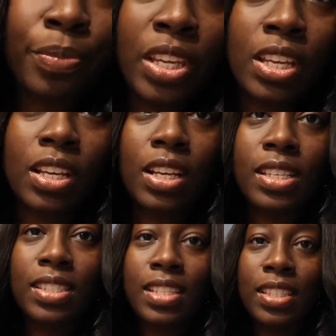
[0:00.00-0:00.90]
Guess what?
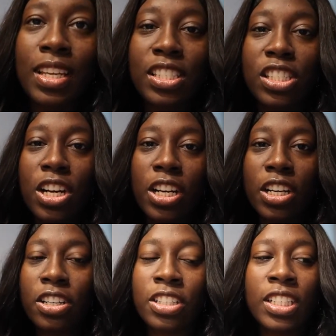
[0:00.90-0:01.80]
Because since it gets dark
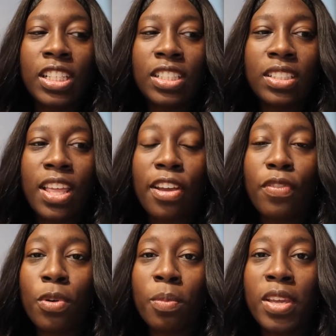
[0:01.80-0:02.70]
early, like
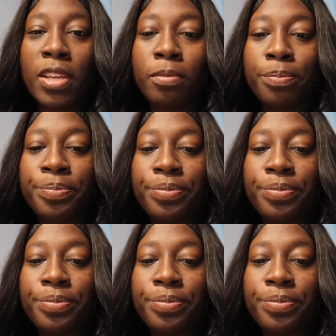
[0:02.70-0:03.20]
4 p.m.,